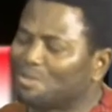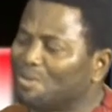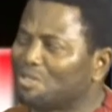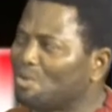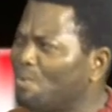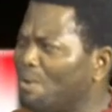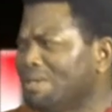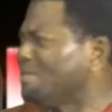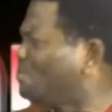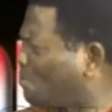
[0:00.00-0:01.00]
was doing so well.
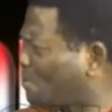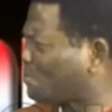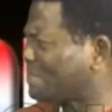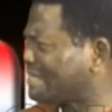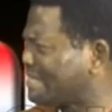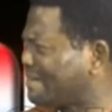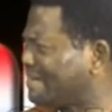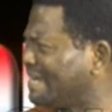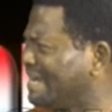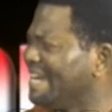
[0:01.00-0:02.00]
We didn't know what was his
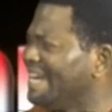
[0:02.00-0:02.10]
secret.